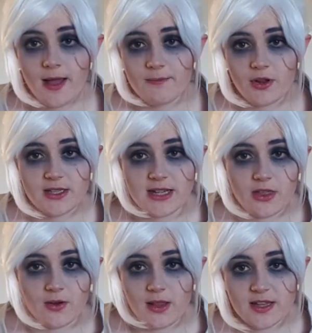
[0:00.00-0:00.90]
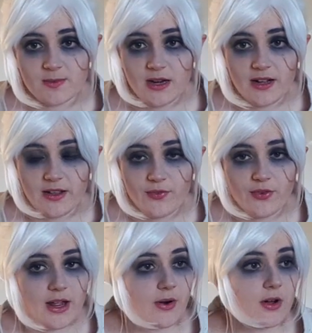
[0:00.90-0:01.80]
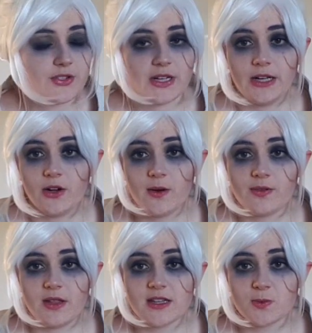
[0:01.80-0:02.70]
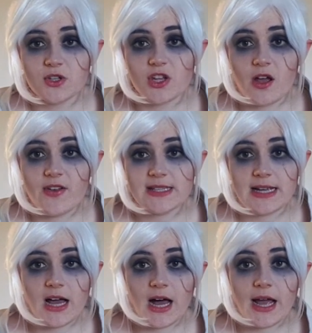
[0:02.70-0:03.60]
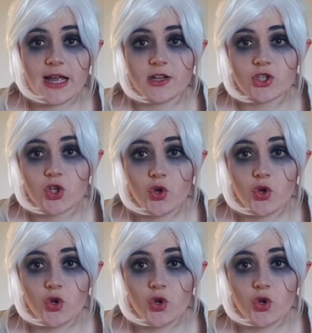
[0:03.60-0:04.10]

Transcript: I'm putting together a last minute gift for Geralt and hopefully this will serve as a guide